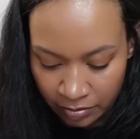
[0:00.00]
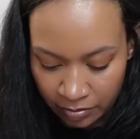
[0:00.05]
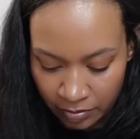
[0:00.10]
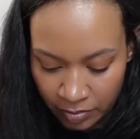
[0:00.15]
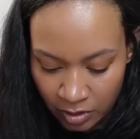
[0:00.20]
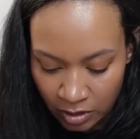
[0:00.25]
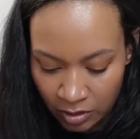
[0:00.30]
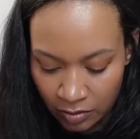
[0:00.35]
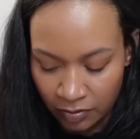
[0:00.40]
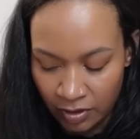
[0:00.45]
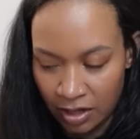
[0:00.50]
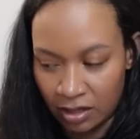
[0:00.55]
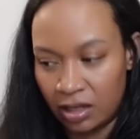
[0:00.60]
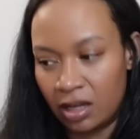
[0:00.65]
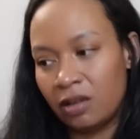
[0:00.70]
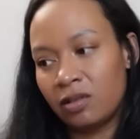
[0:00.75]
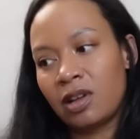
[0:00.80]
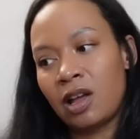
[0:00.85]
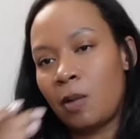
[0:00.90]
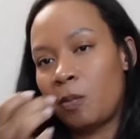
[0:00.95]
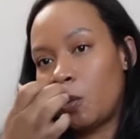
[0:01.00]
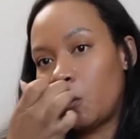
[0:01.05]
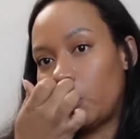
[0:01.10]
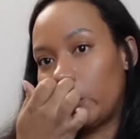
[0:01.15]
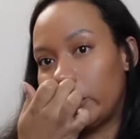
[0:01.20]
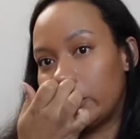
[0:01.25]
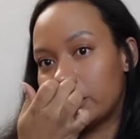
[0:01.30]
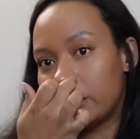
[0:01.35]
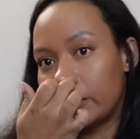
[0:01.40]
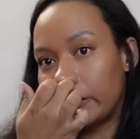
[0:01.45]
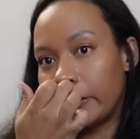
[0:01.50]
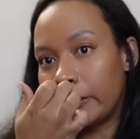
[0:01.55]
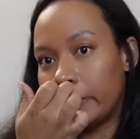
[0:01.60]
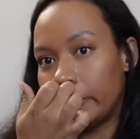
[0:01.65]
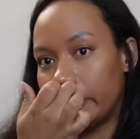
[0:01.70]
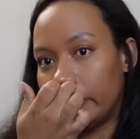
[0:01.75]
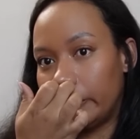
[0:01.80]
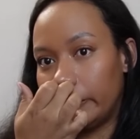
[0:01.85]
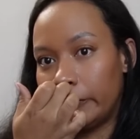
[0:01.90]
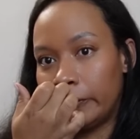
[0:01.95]
Just found out a couple weeks
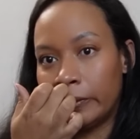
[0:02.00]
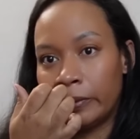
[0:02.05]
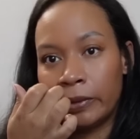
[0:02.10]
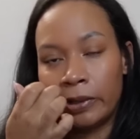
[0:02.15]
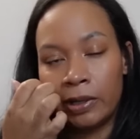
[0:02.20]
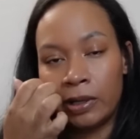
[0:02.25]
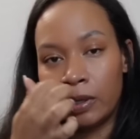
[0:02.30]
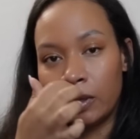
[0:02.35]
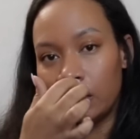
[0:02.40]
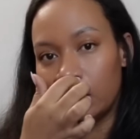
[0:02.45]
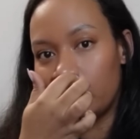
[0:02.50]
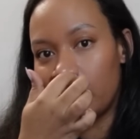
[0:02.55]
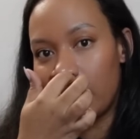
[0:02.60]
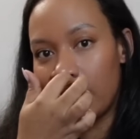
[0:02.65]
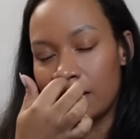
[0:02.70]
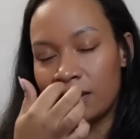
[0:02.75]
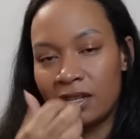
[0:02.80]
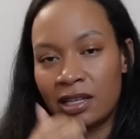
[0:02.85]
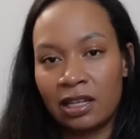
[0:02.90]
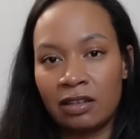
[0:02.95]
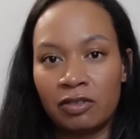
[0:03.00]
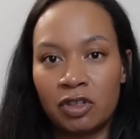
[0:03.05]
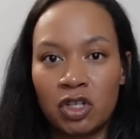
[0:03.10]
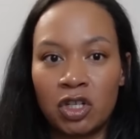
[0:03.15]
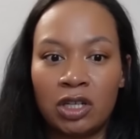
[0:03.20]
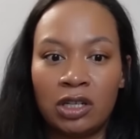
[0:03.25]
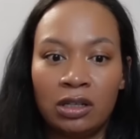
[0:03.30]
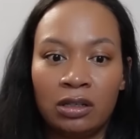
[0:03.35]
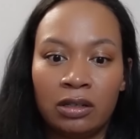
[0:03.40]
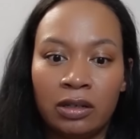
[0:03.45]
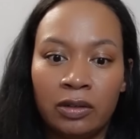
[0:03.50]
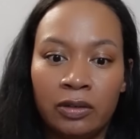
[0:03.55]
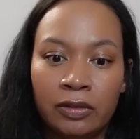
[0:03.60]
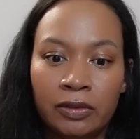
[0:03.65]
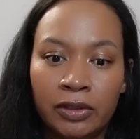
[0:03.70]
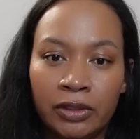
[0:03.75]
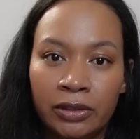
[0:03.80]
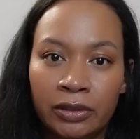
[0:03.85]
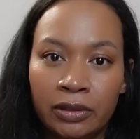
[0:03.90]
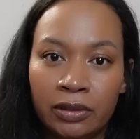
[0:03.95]
ago the passing of Jean, the
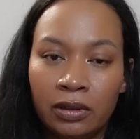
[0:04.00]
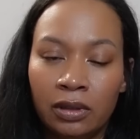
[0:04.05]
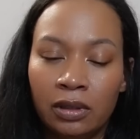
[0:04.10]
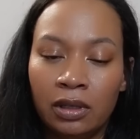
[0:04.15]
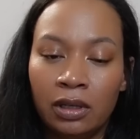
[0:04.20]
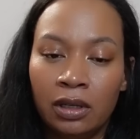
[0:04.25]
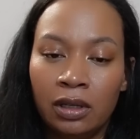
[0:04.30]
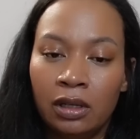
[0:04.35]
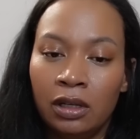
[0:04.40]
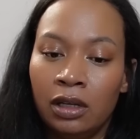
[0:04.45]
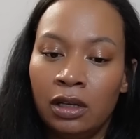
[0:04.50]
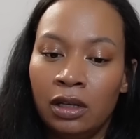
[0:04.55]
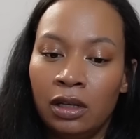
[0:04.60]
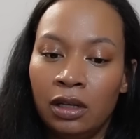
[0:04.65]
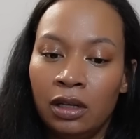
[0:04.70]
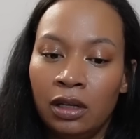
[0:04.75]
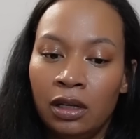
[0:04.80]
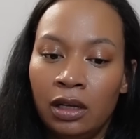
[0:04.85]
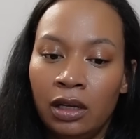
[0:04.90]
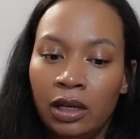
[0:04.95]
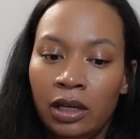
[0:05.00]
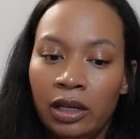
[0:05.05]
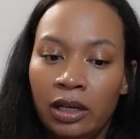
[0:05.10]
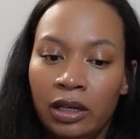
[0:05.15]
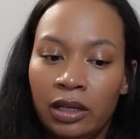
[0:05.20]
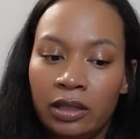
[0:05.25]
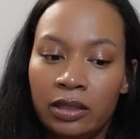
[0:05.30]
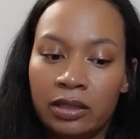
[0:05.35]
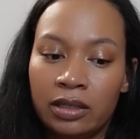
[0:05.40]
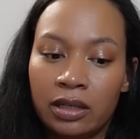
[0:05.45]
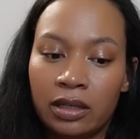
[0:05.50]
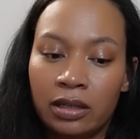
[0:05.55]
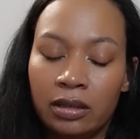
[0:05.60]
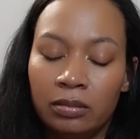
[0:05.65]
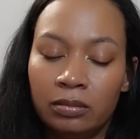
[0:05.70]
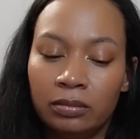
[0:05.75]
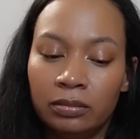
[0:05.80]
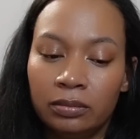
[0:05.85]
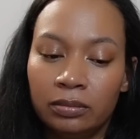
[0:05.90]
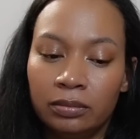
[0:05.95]
owner. And
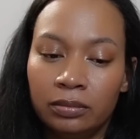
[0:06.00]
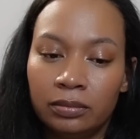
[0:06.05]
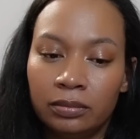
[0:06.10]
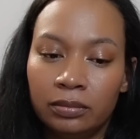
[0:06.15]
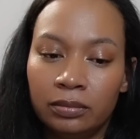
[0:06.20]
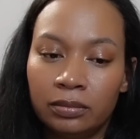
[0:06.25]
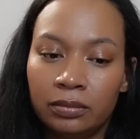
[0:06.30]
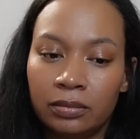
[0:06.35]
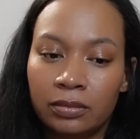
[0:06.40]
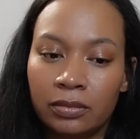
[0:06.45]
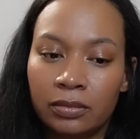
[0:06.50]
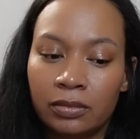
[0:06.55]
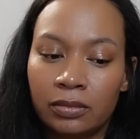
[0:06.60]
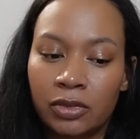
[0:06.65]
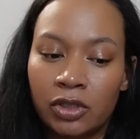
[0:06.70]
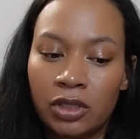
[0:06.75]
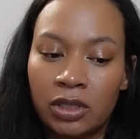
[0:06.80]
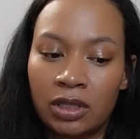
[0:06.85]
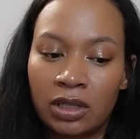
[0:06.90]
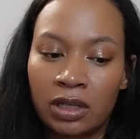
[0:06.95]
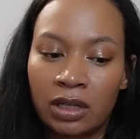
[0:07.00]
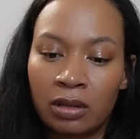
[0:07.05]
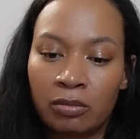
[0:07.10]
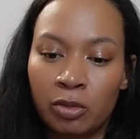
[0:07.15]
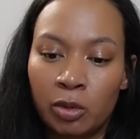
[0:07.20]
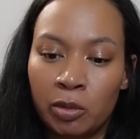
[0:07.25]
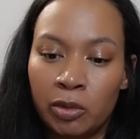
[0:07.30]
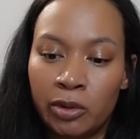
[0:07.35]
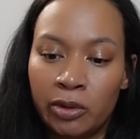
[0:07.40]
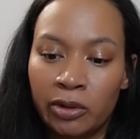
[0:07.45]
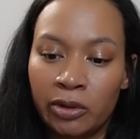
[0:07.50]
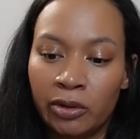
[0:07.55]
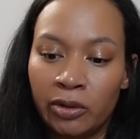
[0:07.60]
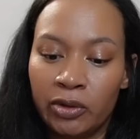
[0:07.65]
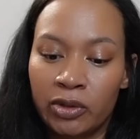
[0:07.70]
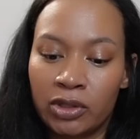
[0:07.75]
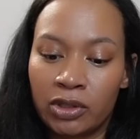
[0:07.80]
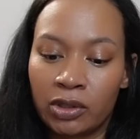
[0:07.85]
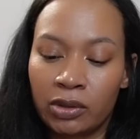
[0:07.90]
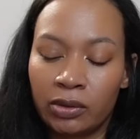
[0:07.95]
she's getting a memorial
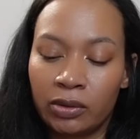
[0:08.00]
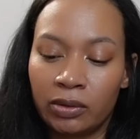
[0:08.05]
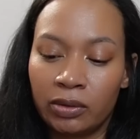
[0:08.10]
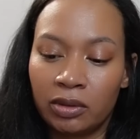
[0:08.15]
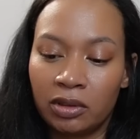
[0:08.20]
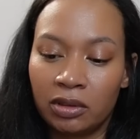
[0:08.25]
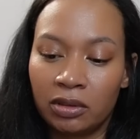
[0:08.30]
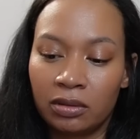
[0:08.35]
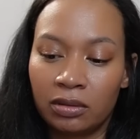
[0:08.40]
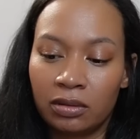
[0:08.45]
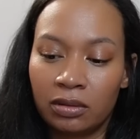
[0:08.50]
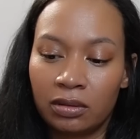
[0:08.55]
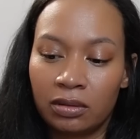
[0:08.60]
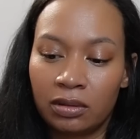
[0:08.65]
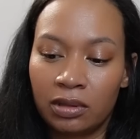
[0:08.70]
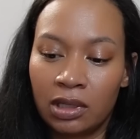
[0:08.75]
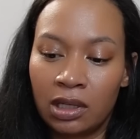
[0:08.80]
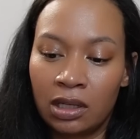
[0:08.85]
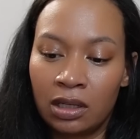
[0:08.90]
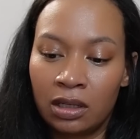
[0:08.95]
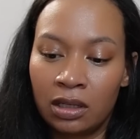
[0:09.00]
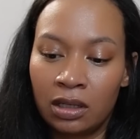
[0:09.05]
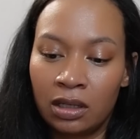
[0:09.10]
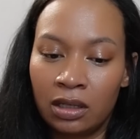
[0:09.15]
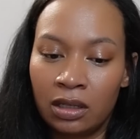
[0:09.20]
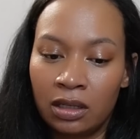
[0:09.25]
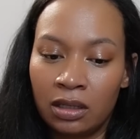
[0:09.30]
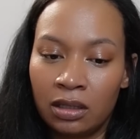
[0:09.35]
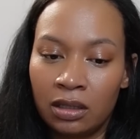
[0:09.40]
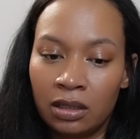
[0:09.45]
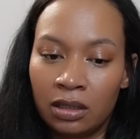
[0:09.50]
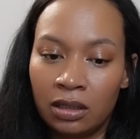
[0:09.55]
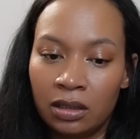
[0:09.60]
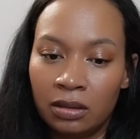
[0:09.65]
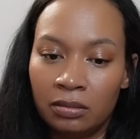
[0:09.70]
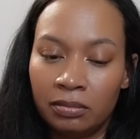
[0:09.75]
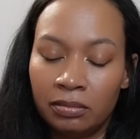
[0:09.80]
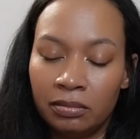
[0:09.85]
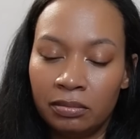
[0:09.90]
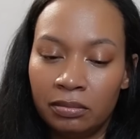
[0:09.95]
soon.
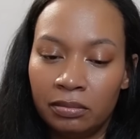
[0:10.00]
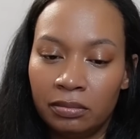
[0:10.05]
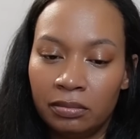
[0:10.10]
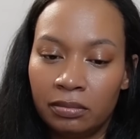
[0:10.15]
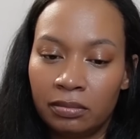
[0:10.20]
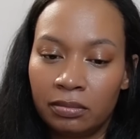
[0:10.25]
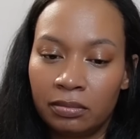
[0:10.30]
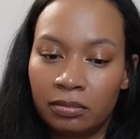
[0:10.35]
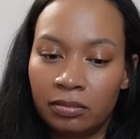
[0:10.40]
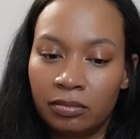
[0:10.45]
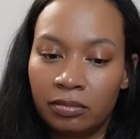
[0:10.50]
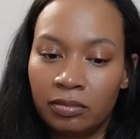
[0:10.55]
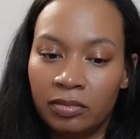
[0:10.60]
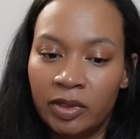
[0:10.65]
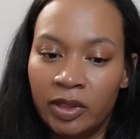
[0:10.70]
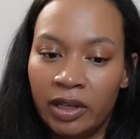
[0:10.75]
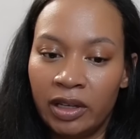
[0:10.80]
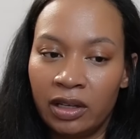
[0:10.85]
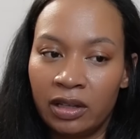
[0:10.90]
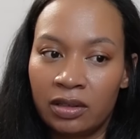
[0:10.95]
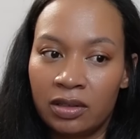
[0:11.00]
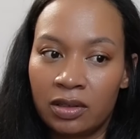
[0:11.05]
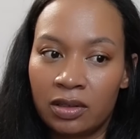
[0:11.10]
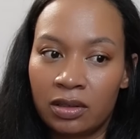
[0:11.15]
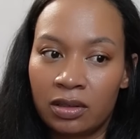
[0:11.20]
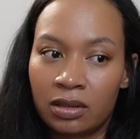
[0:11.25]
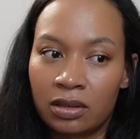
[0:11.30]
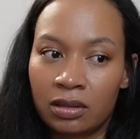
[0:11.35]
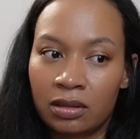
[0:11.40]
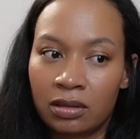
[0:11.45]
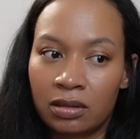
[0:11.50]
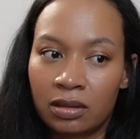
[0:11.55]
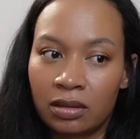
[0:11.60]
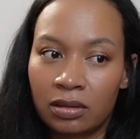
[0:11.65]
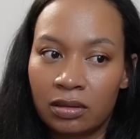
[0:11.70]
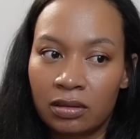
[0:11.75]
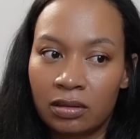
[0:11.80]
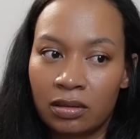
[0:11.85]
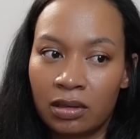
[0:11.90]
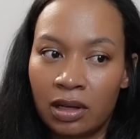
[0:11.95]
And yeah,
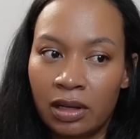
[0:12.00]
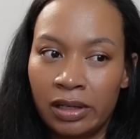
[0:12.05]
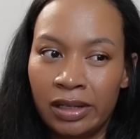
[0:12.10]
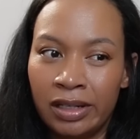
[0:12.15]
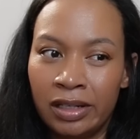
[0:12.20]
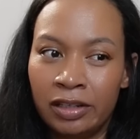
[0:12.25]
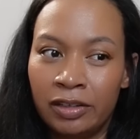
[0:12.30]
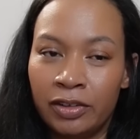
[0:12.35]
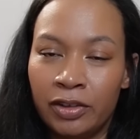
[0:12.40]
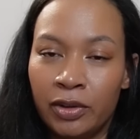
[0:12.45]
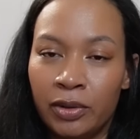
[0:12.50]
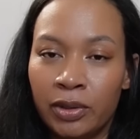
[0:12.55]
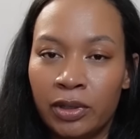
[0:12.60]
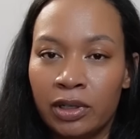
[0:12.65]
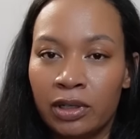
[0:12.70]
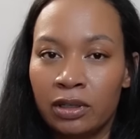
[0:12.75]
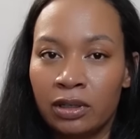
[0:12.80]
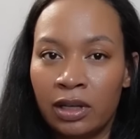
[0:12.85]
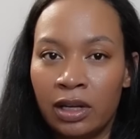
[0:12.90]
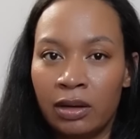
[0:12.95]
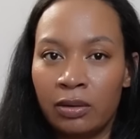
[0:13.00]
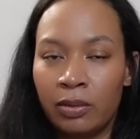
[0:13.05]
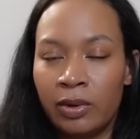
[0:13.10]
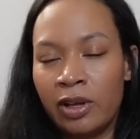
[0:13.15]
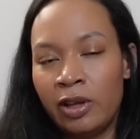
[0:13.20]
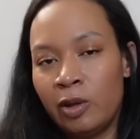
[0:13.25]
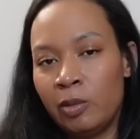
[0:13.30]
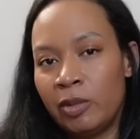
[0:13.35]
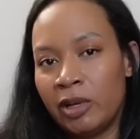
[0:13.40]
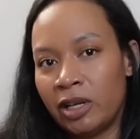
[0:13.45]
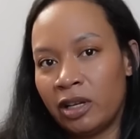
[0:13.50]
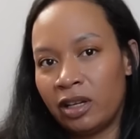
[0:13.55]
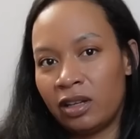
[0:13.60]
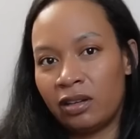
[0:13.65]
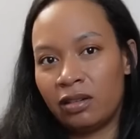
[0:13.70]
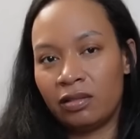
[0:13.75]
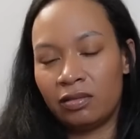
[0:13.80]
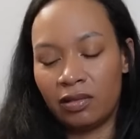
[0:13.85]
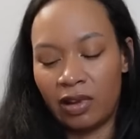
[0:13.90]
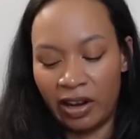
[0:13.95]
I didn't know her that well, but
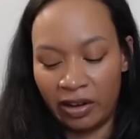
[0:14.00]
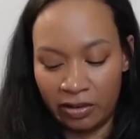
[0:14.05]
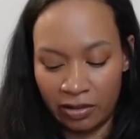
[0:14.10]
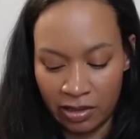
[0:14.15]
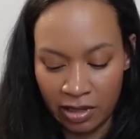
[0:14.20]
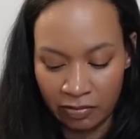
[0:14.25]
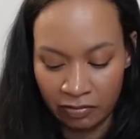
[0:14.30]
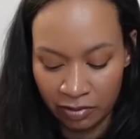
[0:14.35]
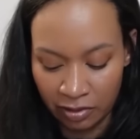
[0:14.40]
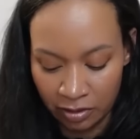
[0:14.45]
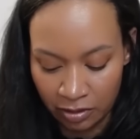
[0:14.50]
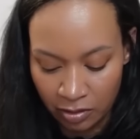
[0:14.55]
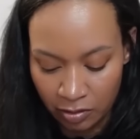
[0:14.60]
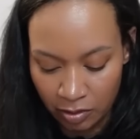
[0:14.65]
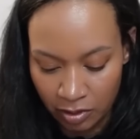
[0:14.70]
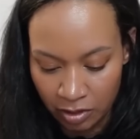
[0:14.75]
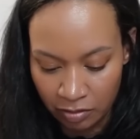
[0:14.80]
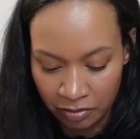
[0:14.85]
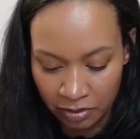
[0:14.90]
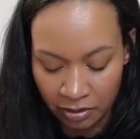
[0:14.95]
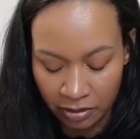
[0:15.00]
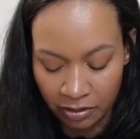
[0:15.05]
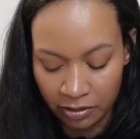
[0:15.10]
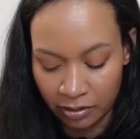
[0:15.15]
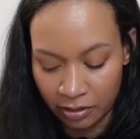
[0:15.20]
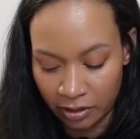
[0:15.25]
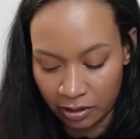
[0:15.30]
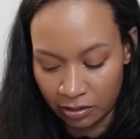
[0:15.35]
I definitely know of her,